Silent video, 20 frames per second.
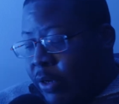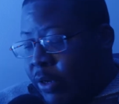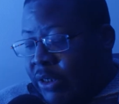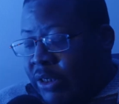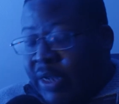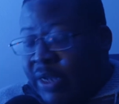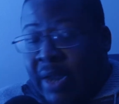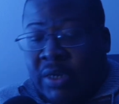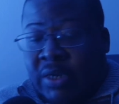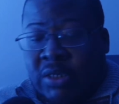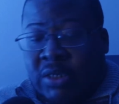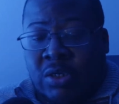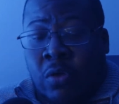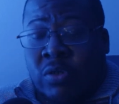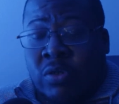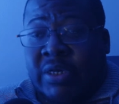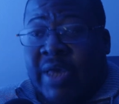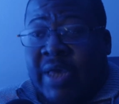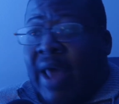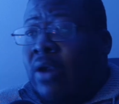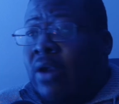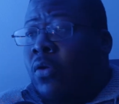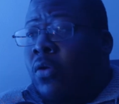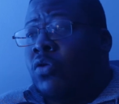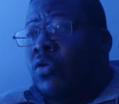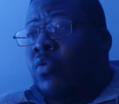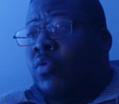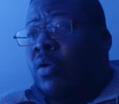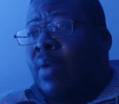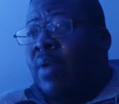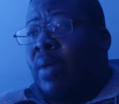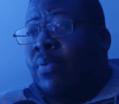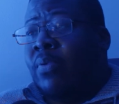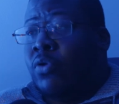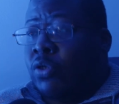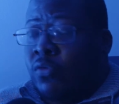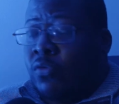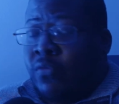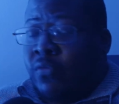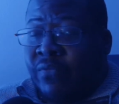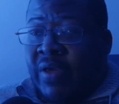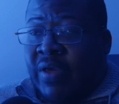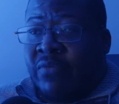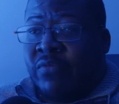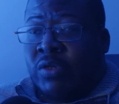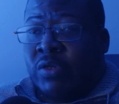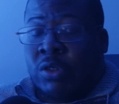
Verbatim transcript: how this goes. Calico is one of my personal favorites.